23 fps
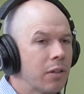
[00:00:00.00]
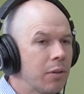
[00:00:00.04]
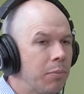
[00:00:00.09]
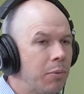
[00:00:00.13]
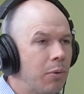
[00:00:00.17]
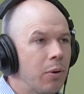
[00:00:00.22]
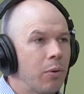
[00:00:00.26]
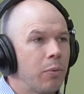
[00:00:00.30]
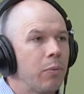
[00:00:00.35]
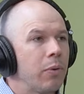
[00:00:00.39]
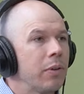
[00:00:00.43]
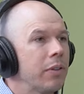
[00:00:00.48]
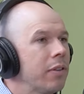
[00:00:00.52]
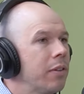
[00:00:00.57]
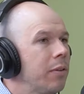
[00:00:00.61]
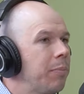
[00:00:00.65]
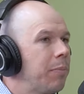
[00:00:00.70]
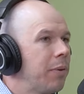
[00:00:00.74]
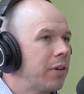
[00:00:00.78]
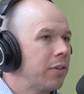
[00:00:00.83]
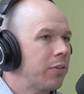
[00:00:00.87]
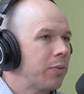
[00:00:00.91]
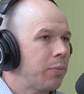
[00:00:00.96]
Singapore,
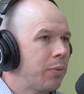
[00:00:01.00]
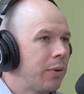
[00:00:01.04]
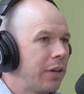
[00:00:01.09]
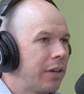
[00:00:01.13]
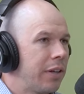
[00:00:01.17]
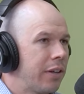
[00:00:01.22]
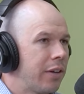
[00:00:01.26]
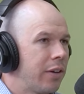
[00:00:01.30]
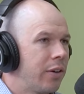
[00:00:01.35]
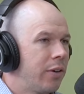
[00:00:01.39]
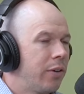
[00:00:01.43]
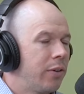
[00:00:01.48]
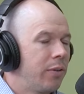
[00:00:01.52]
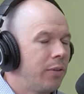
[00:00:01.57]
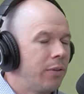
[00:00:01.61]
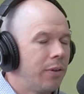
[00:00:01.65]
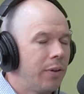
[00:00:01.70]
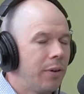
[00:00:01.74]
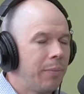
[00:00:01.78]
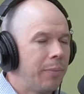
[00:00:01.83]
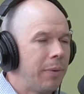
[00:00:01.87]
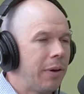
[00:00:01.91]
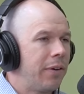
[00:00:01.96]
what's the best way to
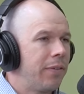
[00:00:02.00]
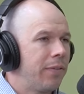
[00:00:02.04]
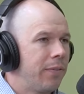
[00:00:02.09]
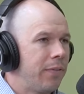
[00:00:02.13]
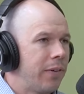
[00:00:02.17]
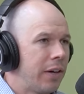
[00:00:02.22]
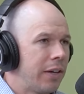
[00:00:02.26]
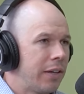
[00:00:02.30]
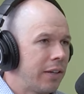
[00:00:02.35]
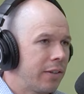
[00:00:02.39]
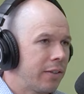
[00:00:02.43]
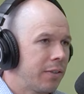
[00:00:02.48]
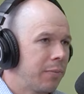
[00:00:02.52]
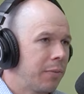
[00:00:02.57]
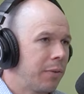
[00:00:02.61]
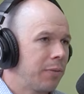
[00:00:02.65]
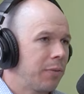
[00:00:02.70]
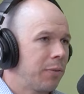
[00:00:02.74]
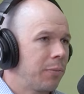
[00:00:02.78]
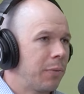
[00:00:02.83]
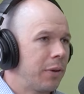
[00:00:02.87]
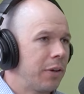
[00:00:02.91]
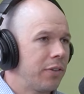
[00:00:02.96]
go about
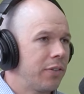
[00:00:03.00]
finding some